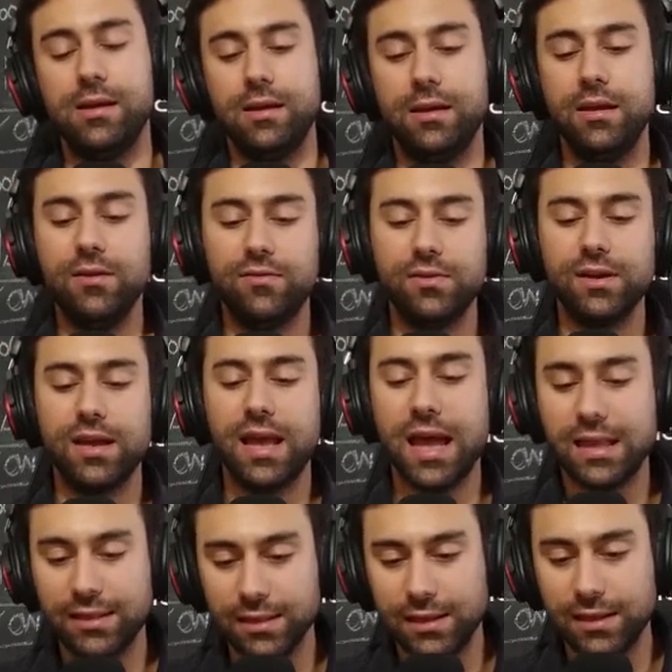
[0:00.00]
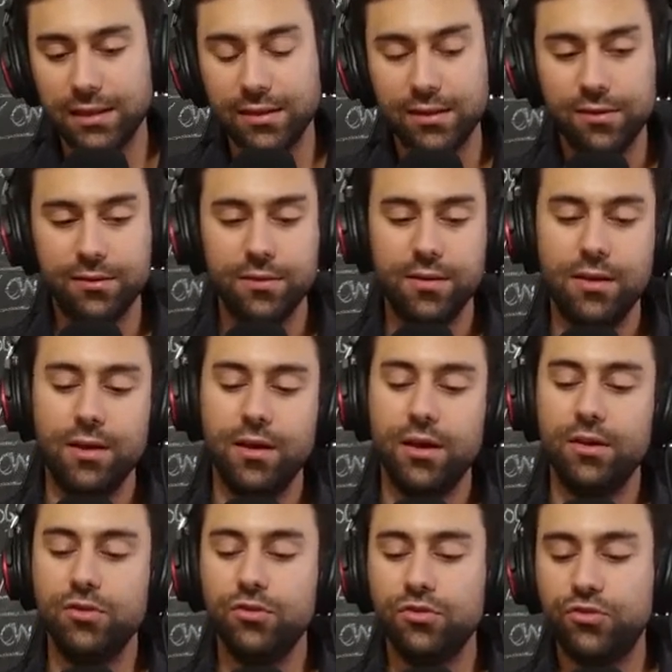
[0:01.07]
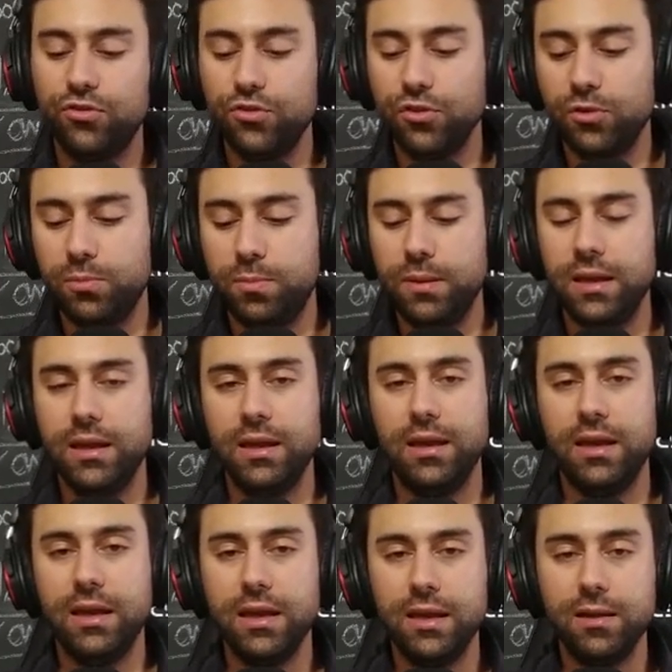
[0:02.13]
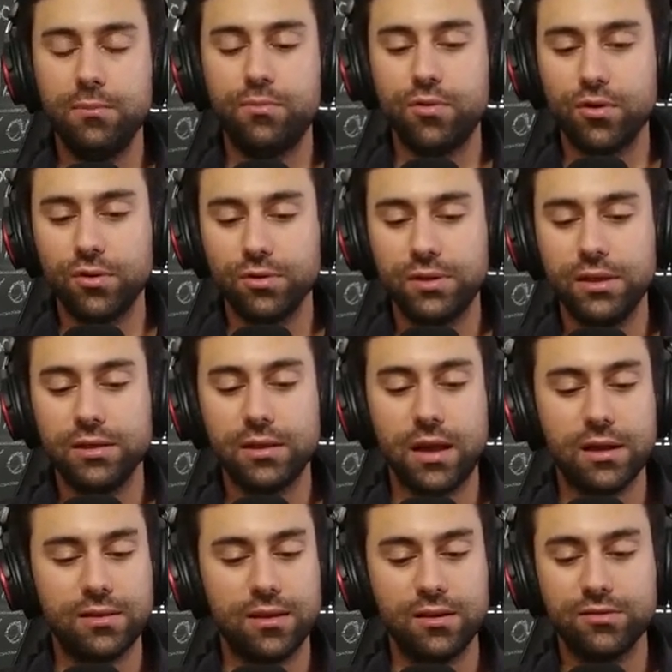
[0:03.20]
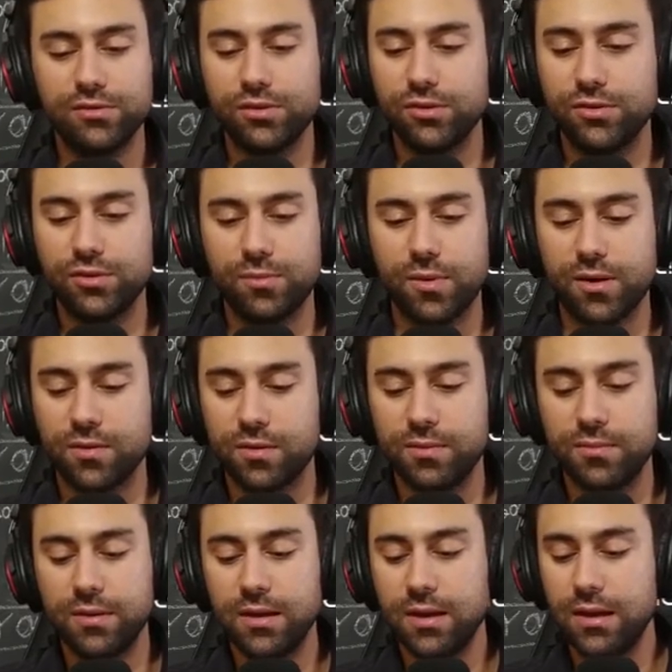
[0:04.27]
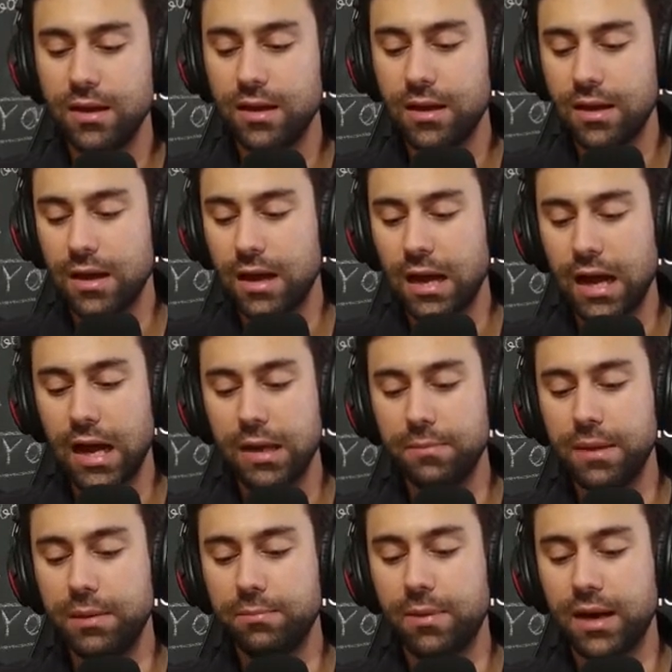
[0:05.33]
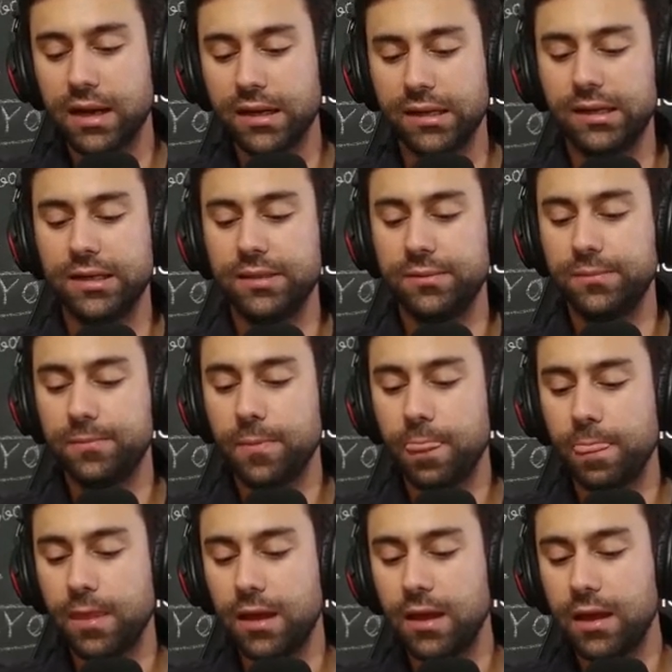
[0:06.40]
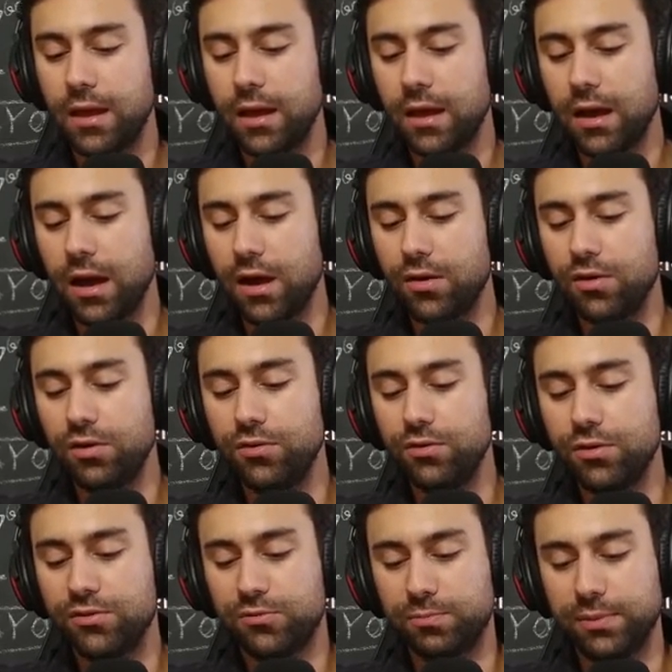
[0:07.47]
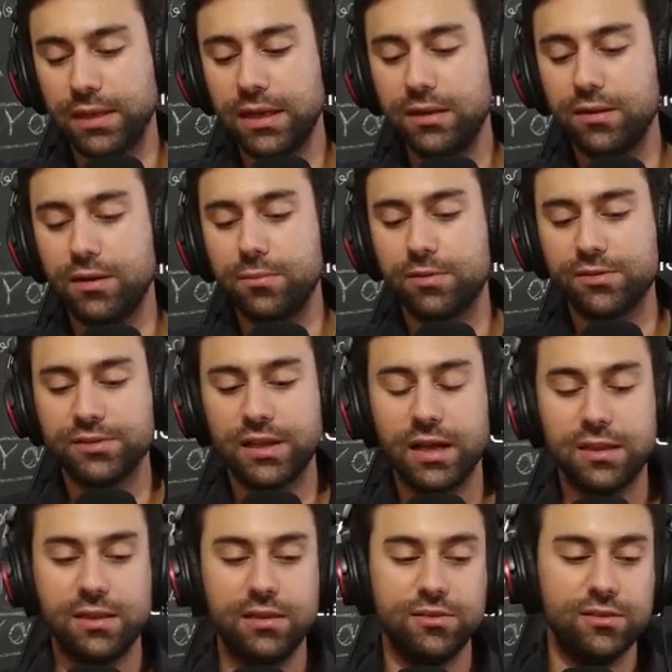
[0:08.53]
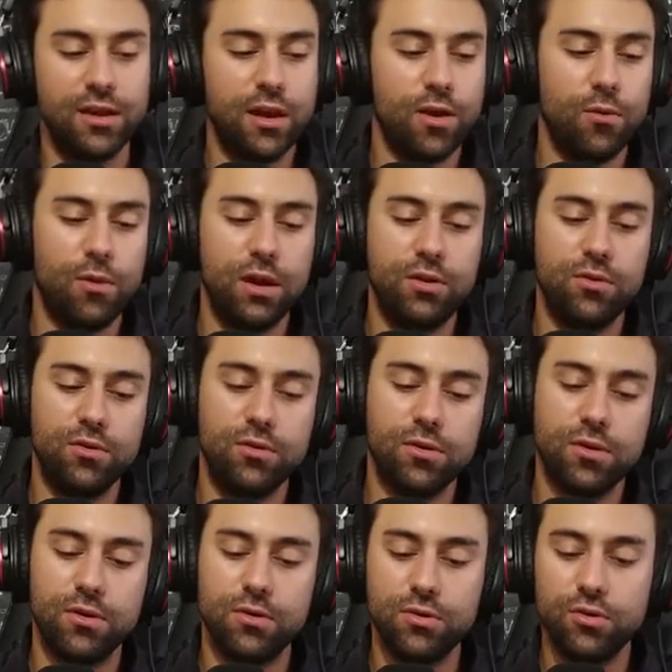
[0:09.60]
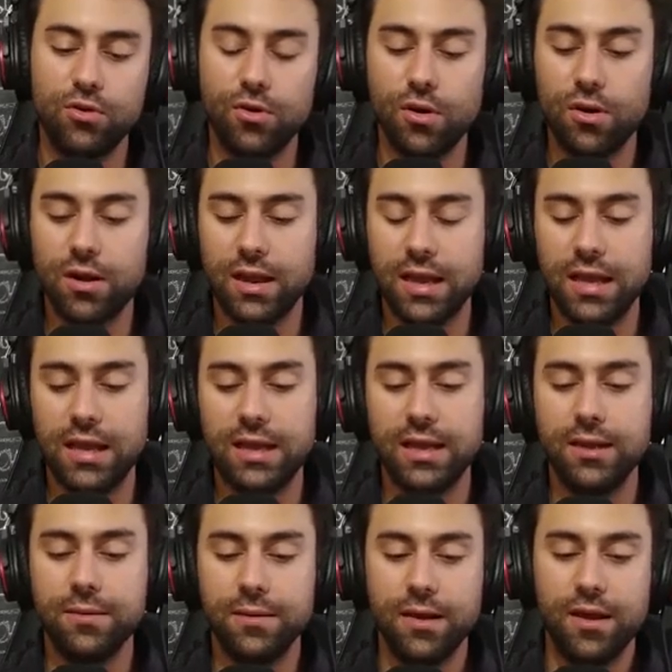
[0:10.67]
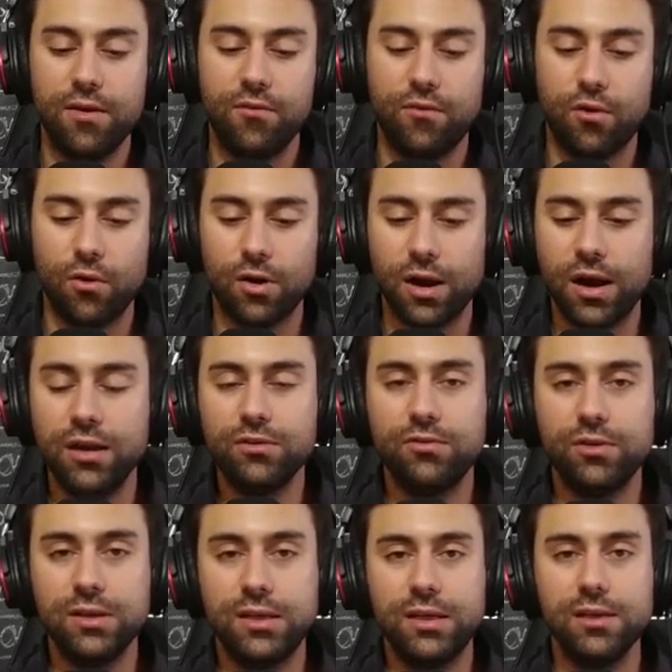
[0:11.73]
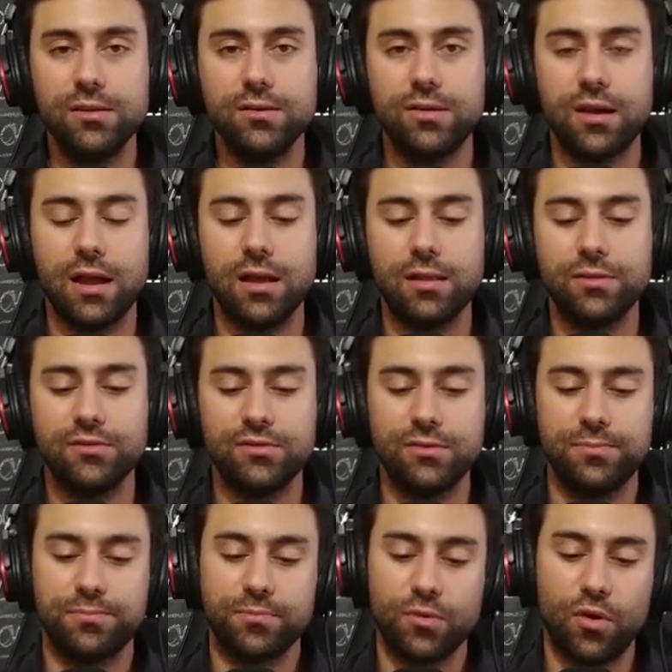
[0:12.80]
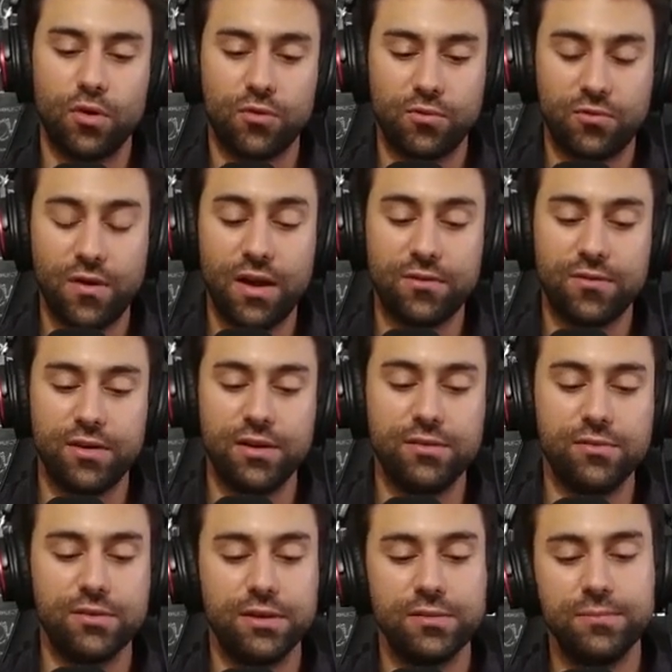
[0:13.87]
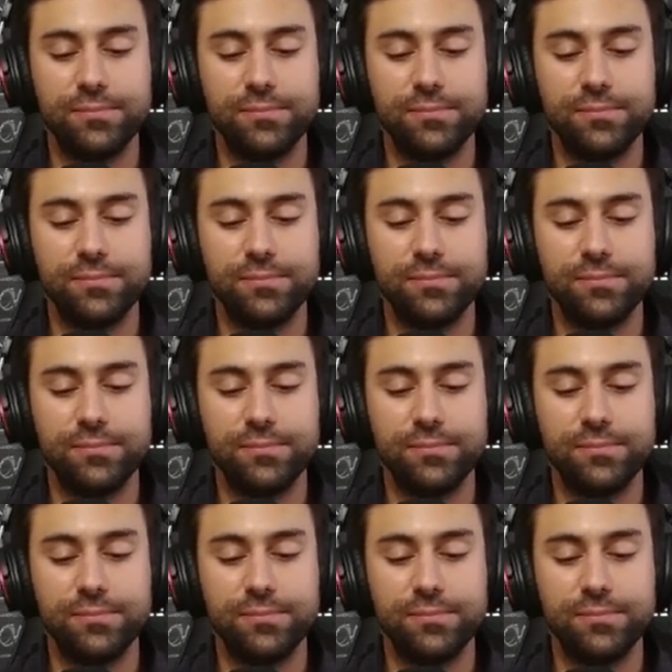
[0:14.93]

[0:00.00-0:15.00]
even get leaner, you should be eating protein like there's no tomorrow. I mean, by God. How can you explain numbers like this when you're eating 400 kilocalories or 500